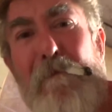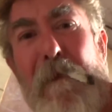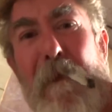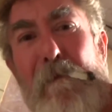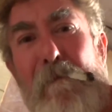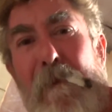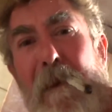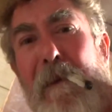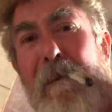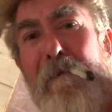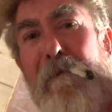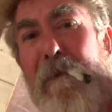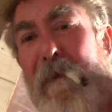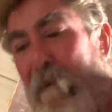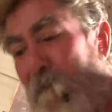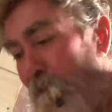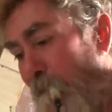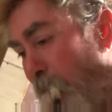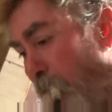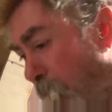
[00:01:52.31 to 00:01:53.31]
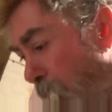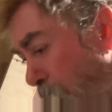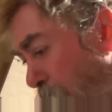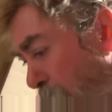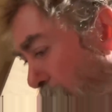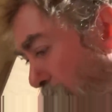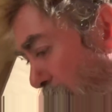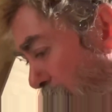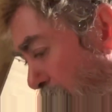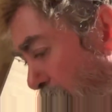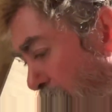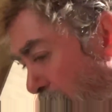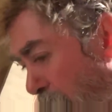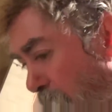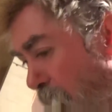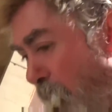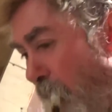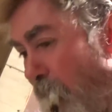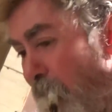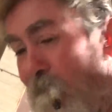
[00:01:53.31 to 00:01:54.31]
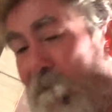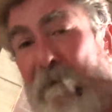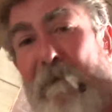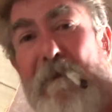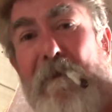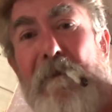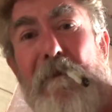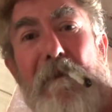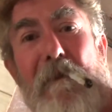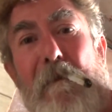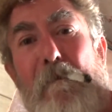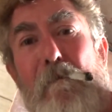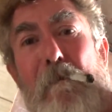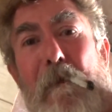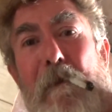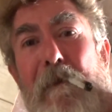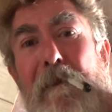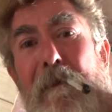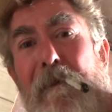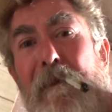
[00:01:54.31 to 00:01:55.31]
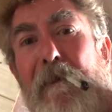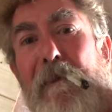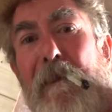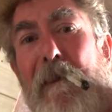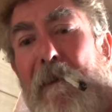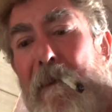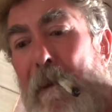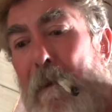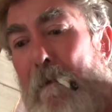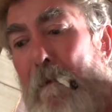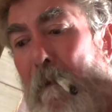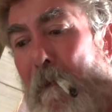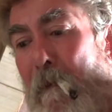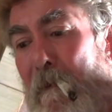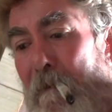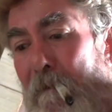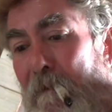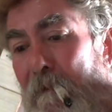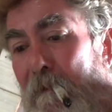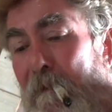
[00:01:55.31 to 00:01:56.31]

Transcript: am I paying rent? She said, pay anything I want.